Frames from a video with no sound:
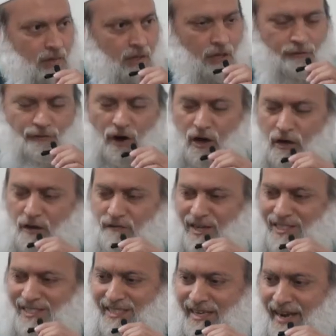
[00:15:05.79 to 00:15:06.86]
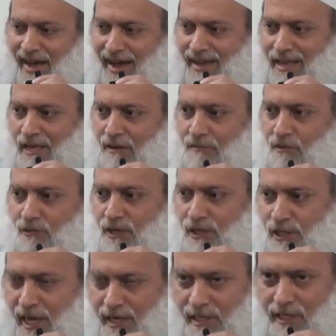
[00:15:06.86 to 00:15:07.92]
If all of us deny Him,
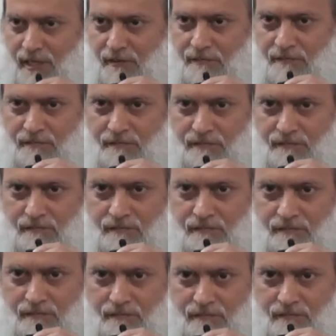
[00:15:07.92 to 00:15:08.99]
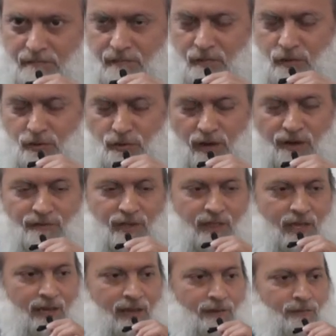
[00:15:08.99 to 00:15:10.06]
reject Him, do
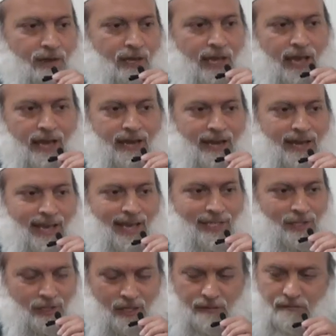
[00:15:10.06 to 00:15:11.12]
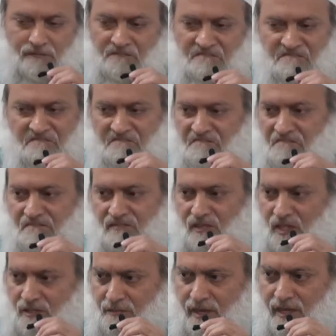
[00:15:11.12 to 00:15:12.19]
everything we can against Him, it
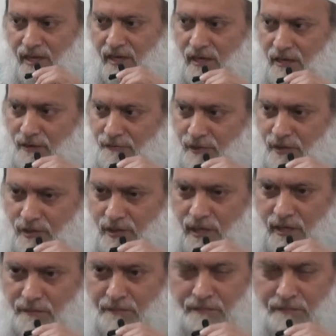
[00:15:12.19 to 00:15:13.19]
doesn't make any difference to Him.